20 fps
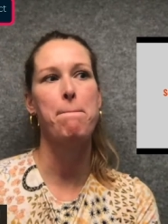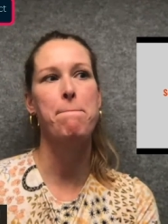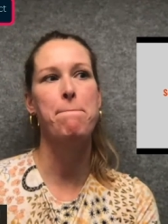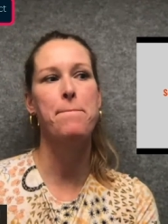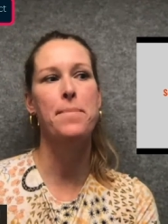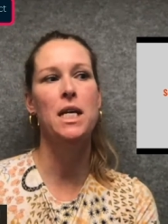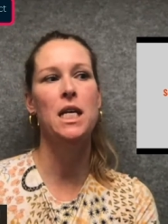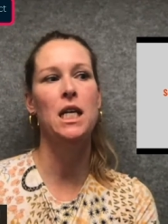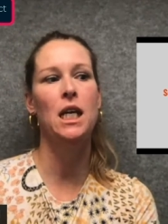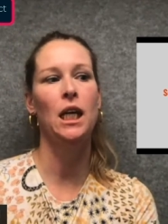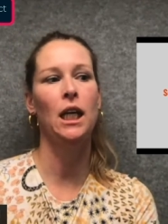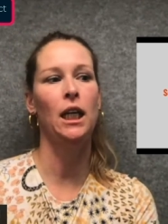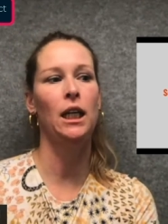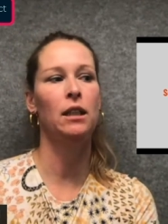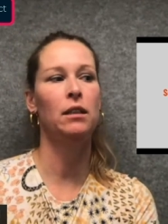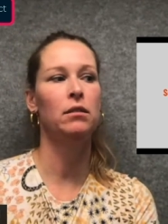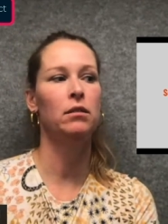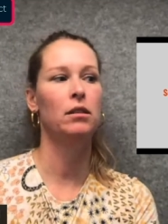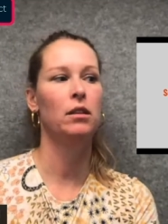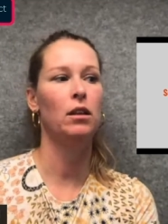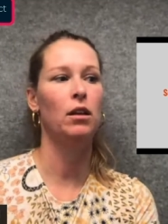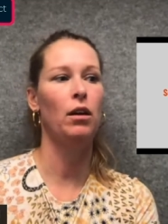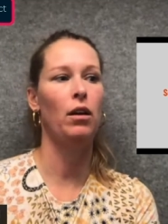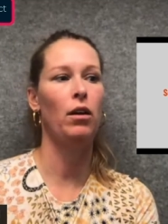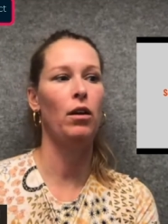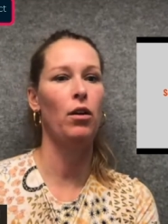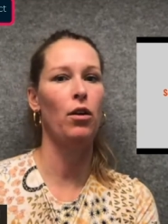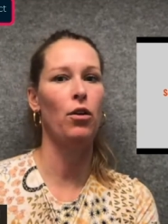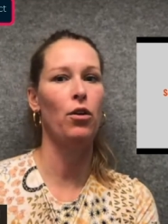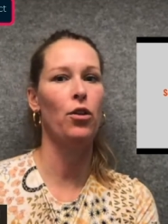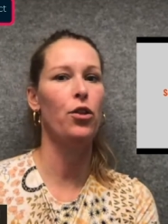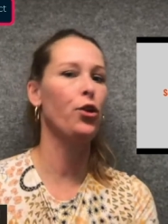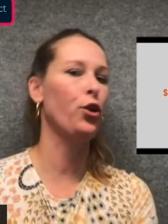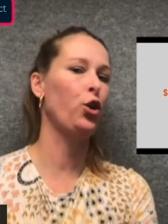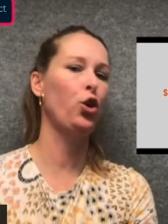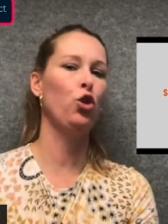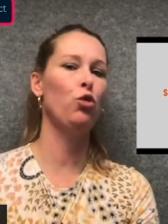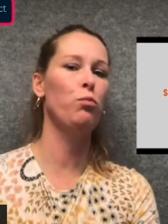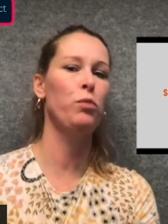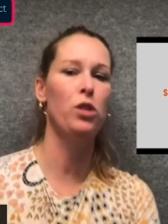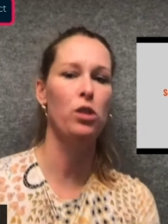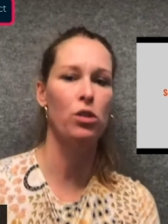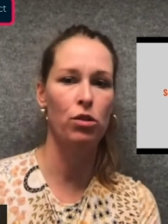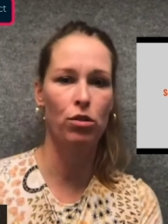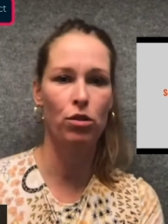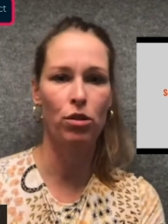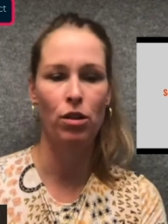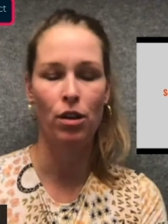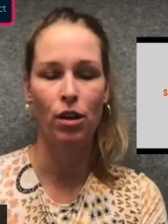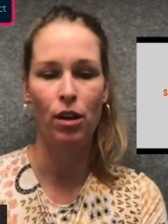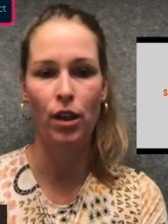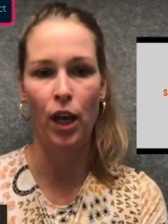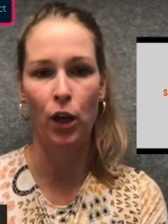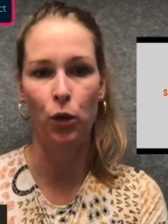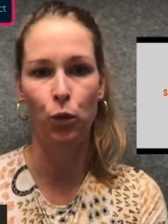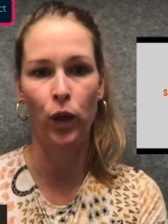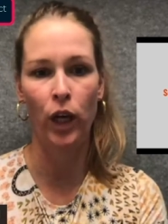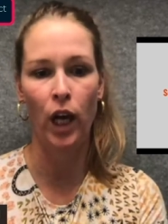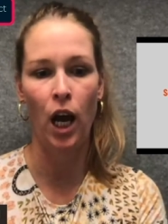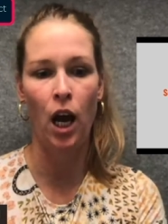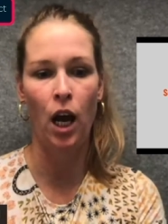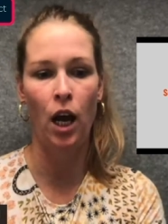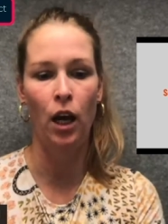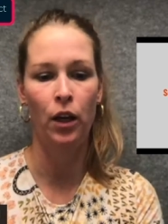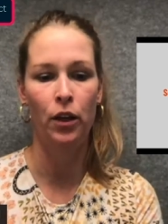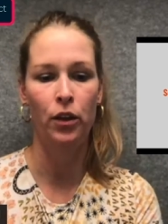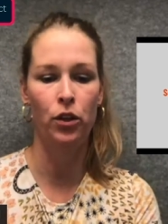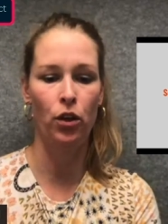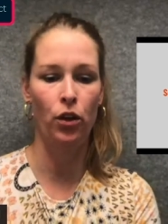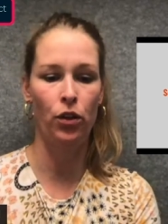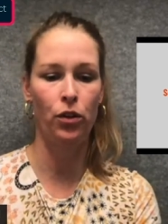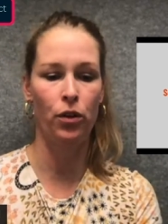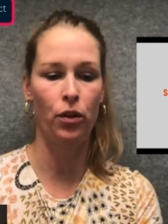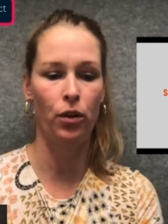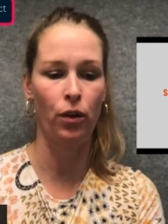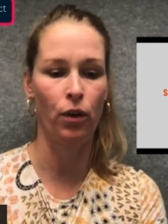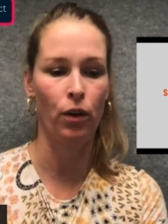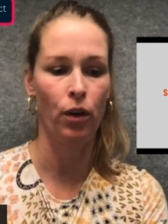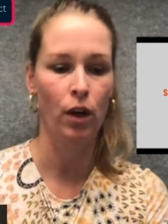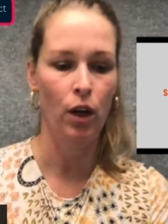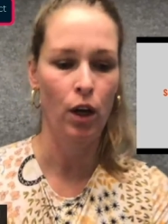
being the humans that we are, not the